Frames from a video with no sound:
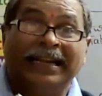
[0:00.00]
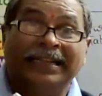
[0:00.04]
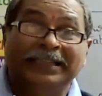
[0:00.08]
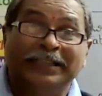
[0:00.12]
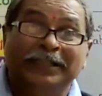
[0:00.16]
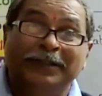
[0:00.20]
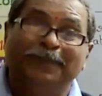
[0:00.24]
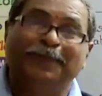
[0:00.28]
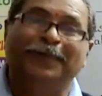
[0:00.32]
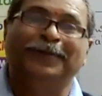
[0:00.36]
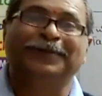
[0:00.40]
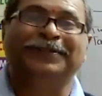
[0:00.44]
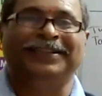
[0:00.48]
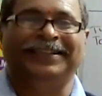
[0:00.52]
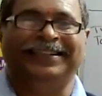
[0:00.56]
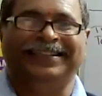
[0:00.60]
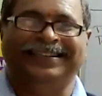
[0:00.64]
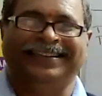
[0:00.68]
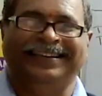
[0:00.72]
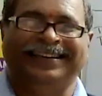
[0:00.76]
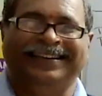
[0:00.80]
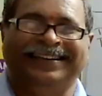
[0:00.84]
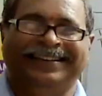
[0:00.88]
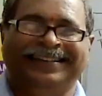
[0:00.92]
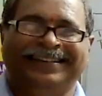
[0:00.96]
rest position,
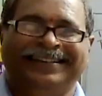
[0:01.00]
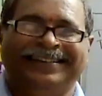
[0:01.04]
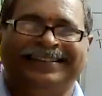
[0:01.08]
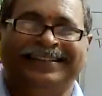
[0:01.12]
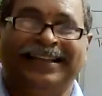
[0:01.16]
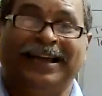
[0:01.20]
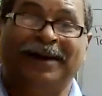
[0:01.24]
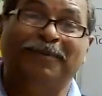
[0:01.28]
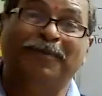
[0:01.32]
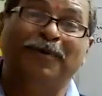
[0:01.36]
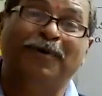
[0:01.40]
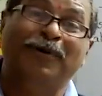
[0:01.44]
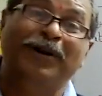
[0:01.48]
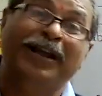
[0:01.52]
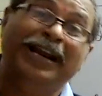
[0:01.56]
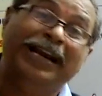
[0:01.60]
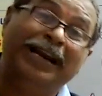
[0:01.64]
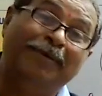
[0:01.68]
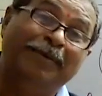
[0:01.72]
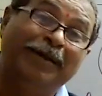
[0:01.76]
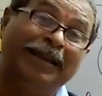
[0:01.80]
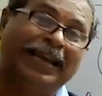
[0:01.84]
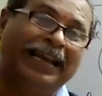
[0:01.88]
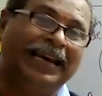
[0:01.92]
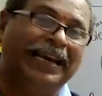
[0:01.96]

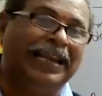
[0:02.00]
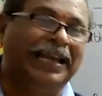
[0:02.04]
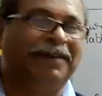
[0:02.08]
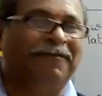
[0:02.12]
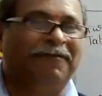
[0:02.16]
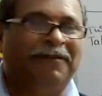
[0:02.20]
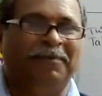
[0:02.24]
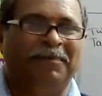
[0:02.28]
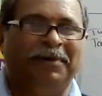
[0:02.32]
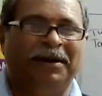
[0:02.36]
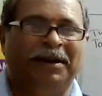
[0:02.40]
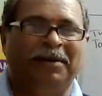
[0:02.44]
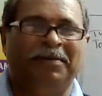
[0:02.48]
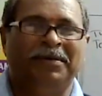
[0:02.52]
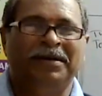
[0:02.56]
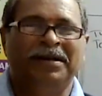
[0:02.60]
thermodynamically.